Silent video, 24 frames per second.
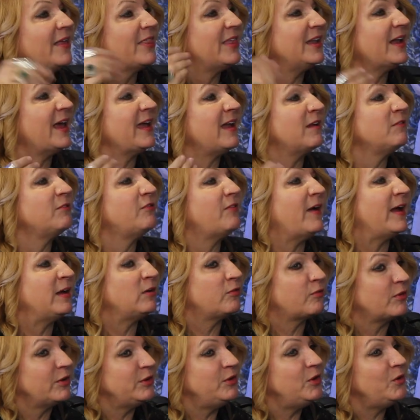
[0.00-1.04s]
then I can
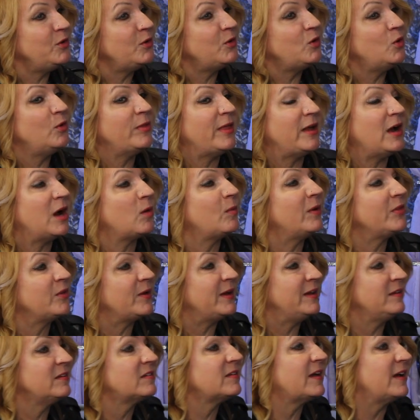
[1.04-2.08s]
find for you who they are when they're
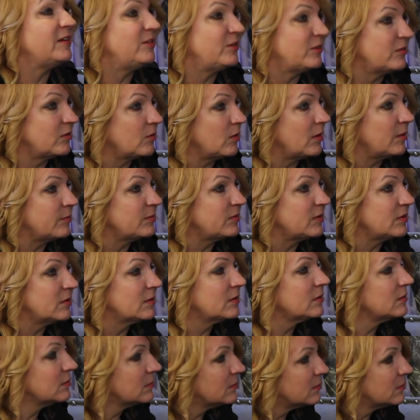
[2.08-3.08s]
inside your script. Right.